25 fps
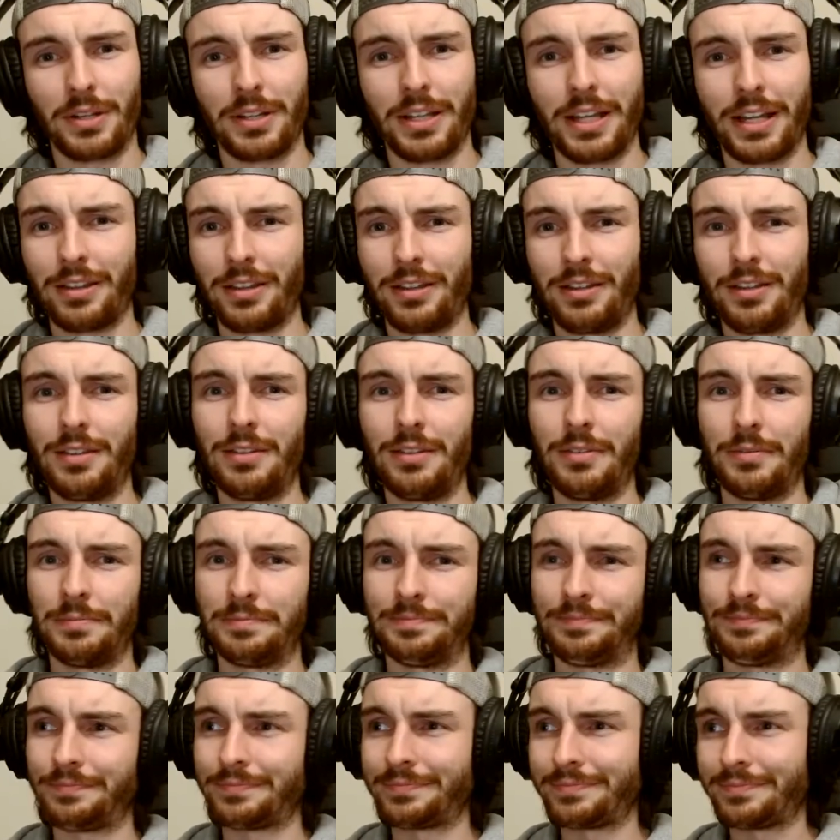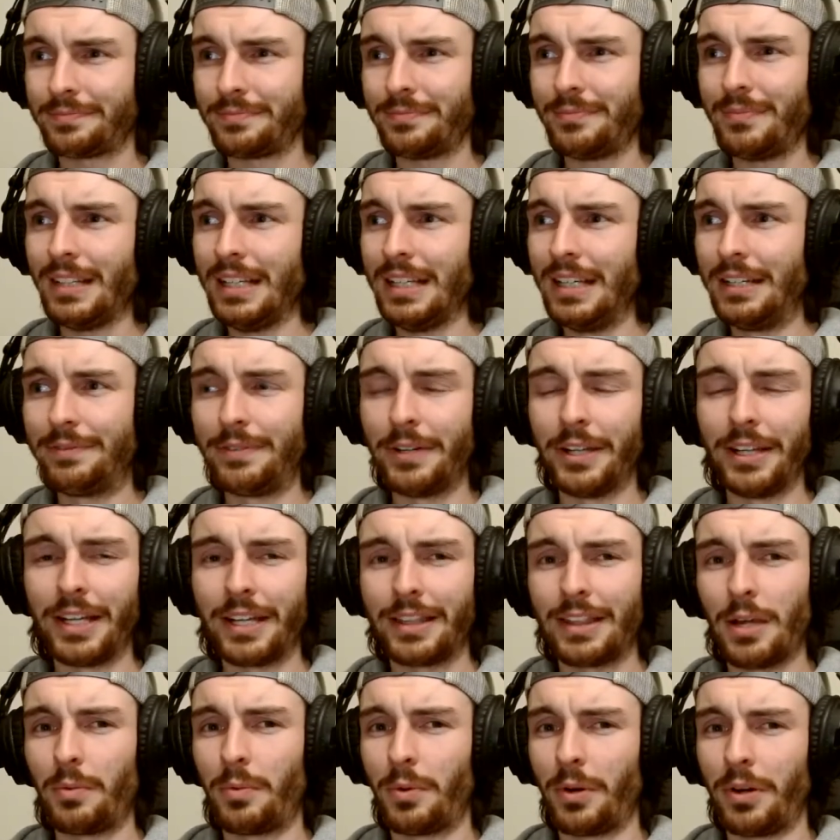Like, it felt like
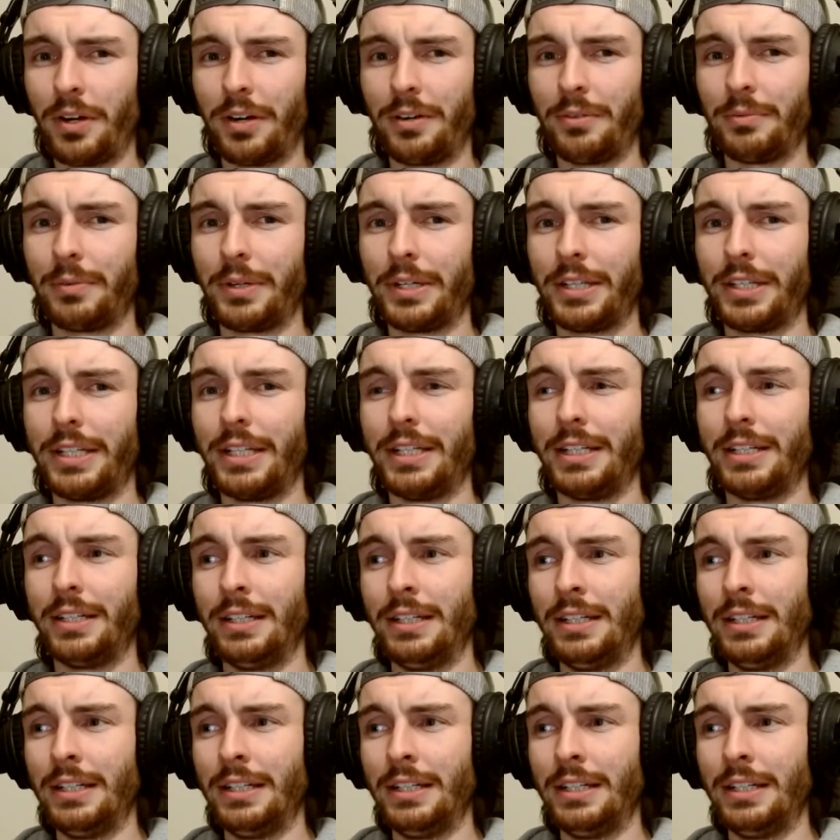they weren't really